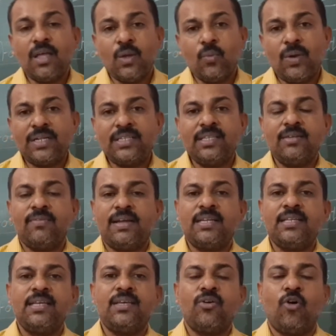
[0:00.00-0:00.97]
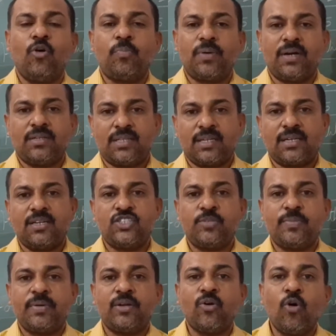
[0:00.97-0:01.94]
when the
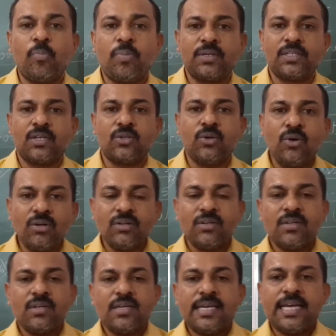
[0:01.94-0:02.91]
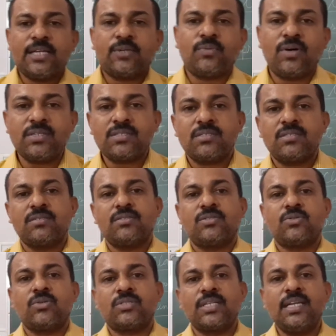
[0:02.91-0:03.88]
clergyman opened the door, it was
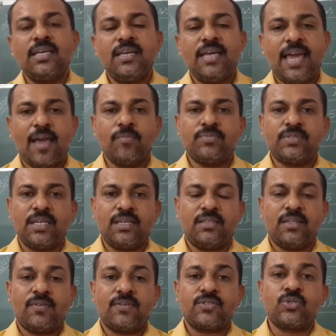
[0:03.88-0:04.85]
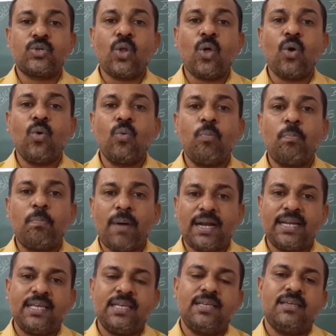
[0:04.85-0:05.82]
totally empty. There was
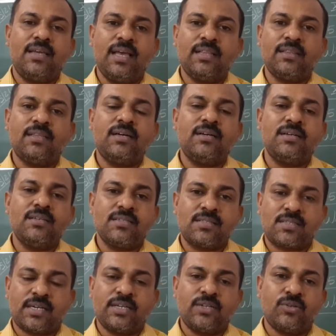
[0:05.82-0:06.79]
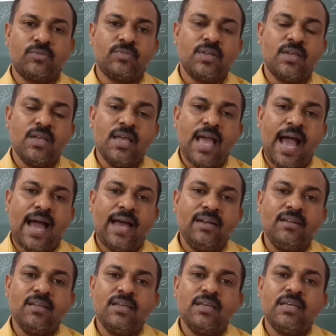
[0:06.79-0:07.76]
nobody in the study room.
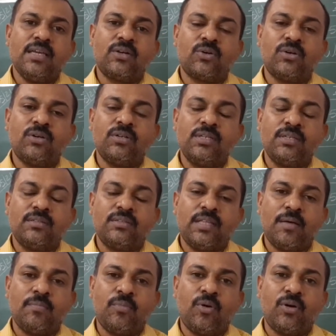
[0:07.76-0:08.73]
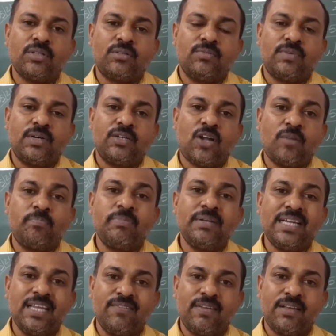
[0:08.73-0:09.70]
And they both were not
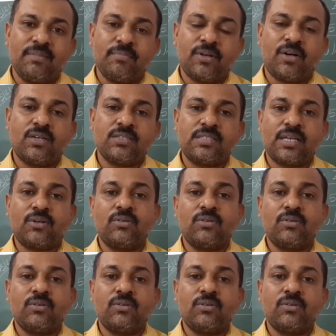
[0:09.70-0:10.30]
believing because